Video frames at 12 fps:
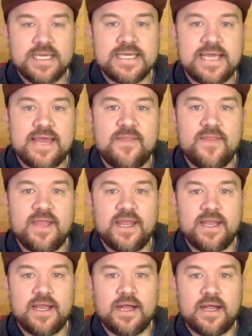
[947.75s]
and
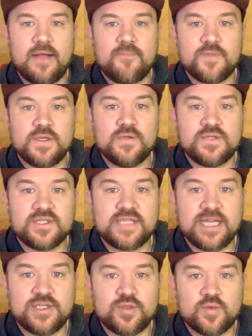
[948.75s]
then you
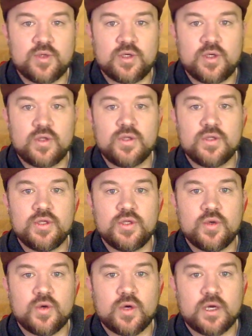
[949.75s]
schedule
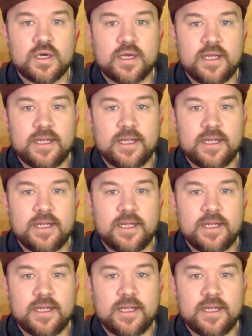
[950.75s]
your